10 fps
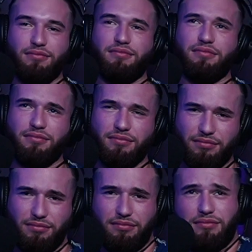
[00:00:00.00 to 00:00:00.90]
You have to
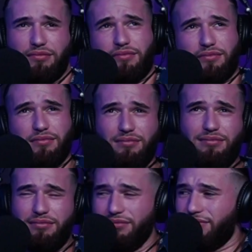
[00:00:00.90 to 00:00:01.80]
pick one
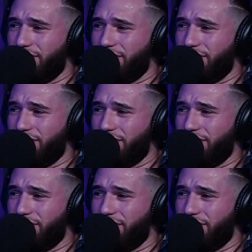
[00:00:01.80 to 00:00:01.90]
food